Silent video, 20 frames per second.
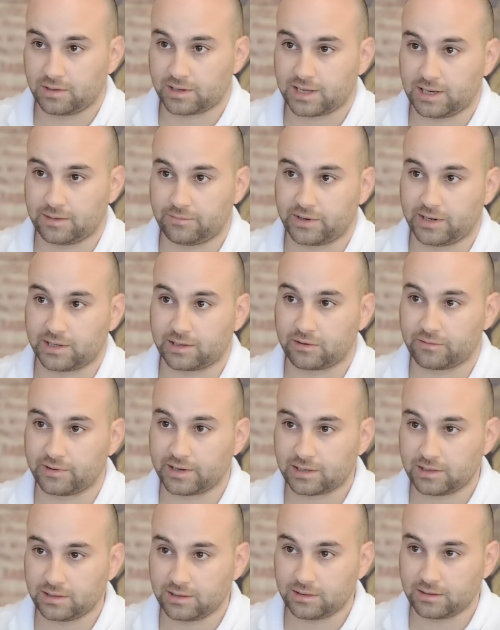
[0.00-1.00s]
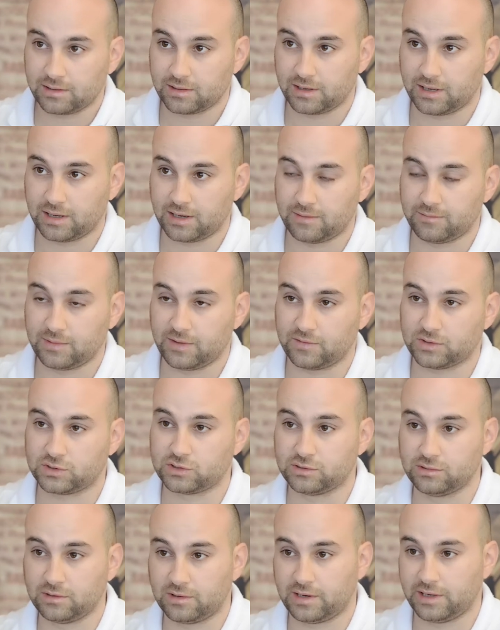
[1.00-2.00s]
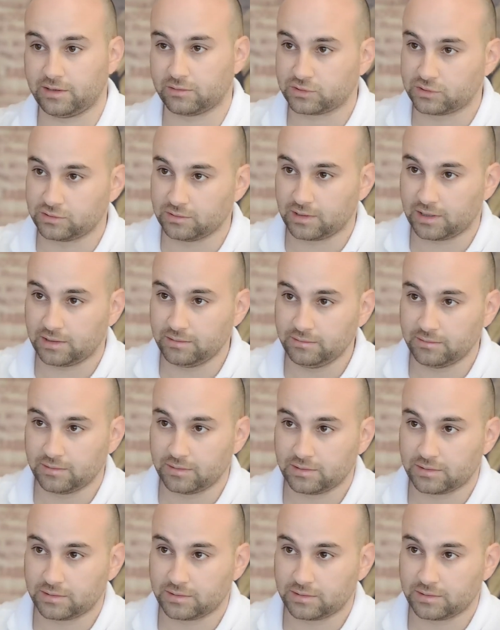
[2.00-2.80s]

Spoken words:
not calibrated correctly. If it's too high or too low.